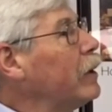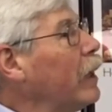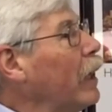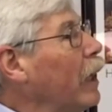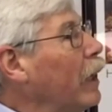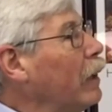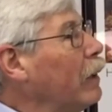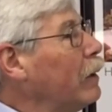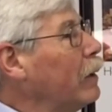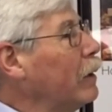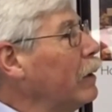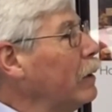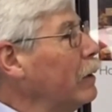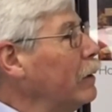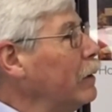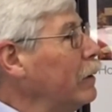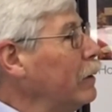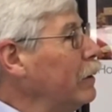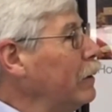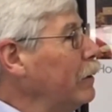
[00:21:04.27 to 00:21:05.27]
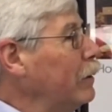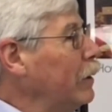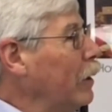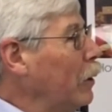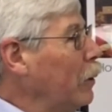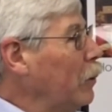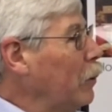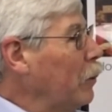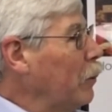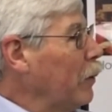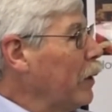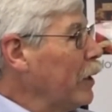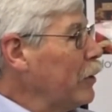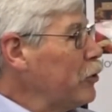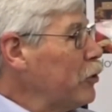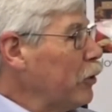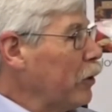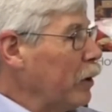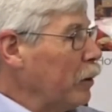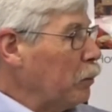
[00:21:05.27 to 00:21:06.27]
and know
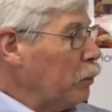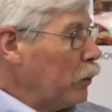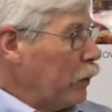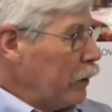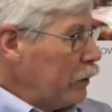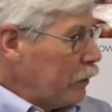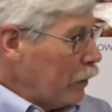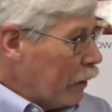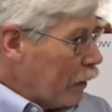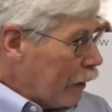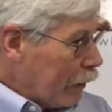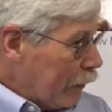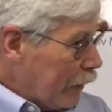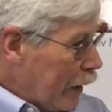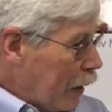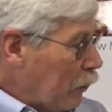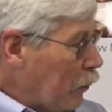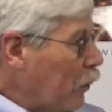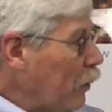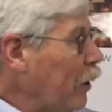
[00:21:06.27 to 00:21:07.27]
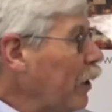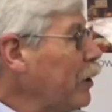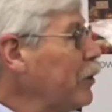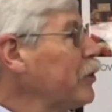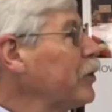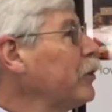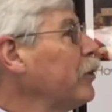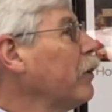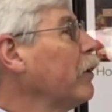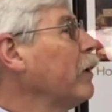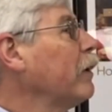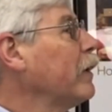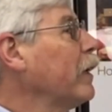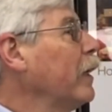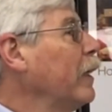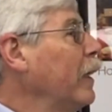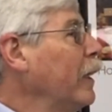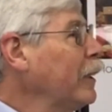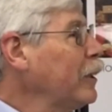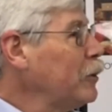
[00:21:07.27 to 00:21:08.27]
that you can print on our networks, you can
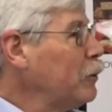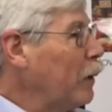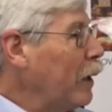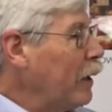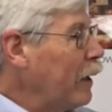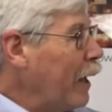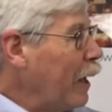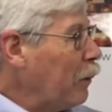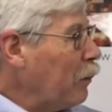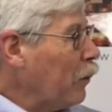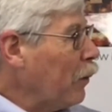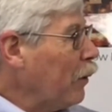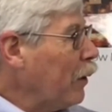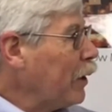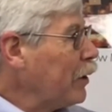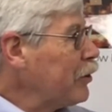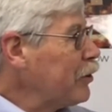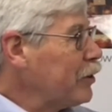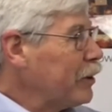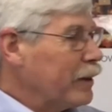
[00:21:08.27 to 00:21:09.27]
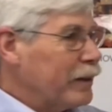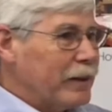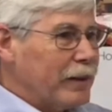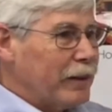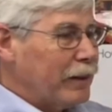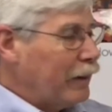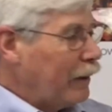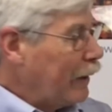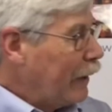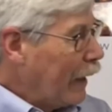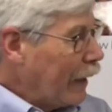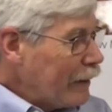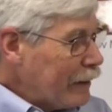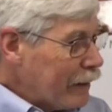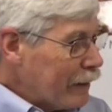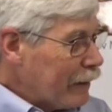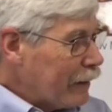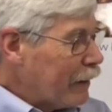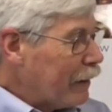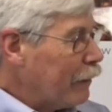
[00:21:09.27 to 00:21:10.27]
connect to our networks, you can get
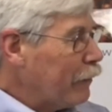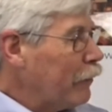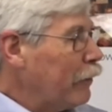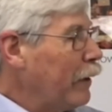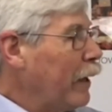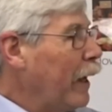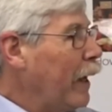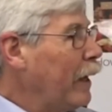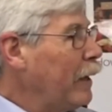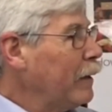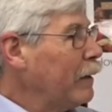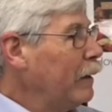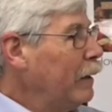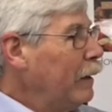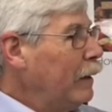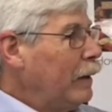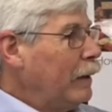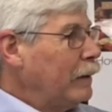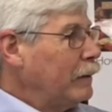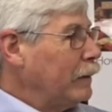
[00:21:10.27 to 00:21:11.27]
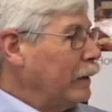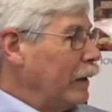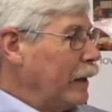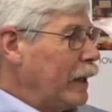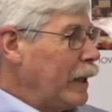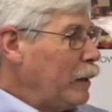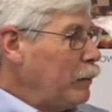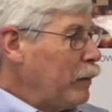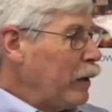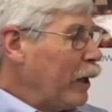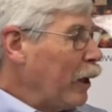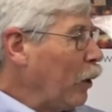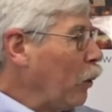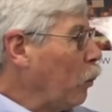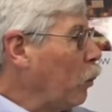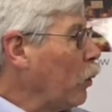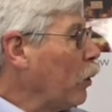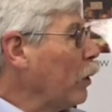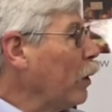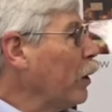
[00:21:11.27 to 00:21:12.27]
to the internet, the email
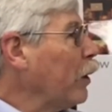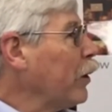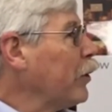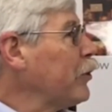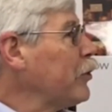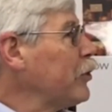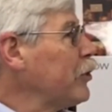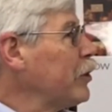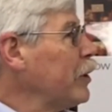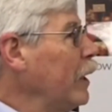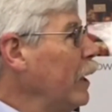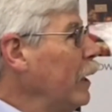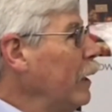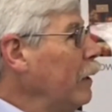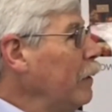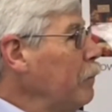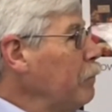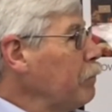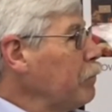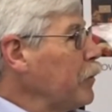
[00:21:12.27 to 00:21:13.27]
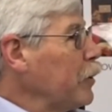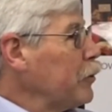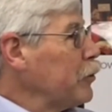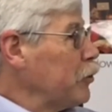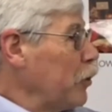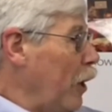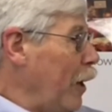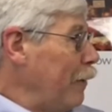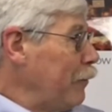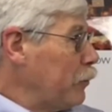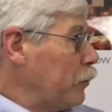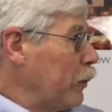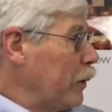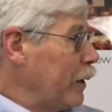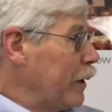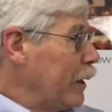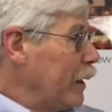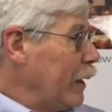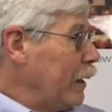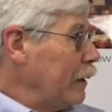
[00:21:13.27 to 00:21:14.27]
works, the
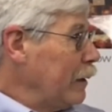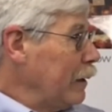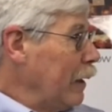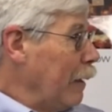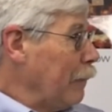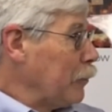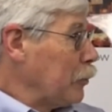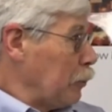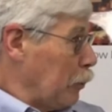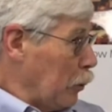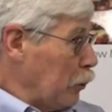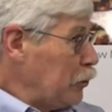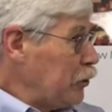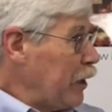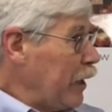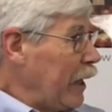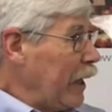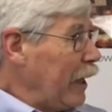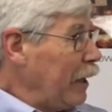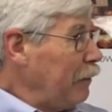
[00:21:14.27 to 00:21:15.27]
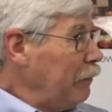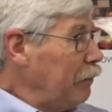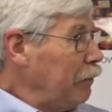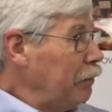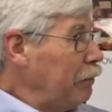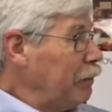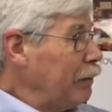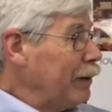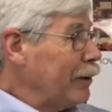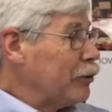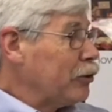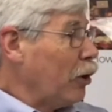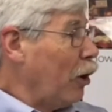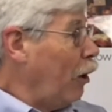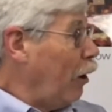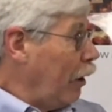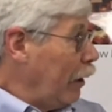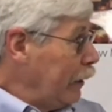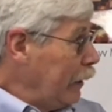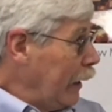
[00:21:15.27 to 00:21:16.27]
software that I'm supposed to have is
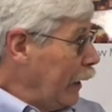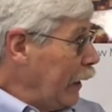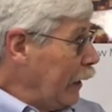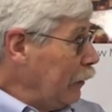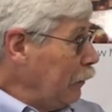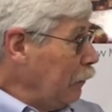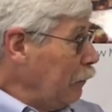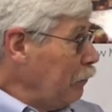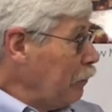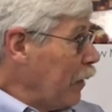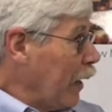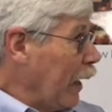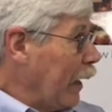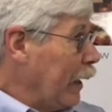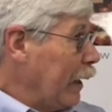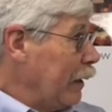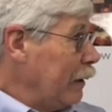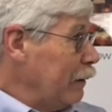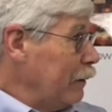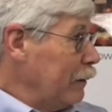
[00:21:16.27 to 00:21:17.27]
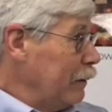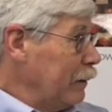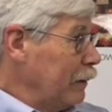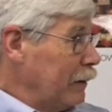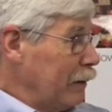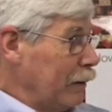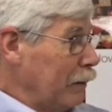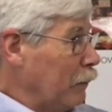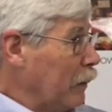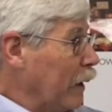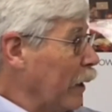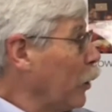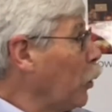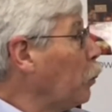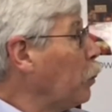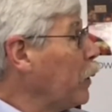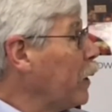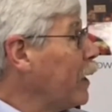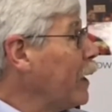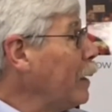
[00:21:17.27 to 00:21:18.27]
on there, and when I
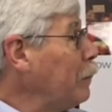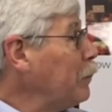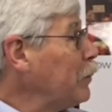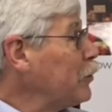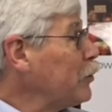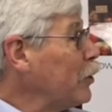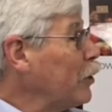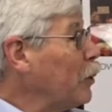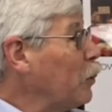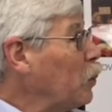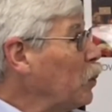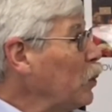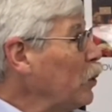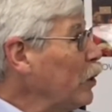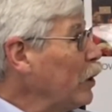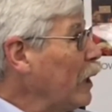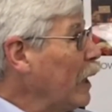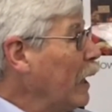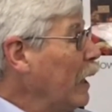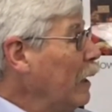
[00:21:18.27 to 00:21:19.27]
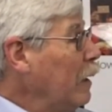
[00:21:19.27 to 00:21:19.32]
open it up, it's going to work.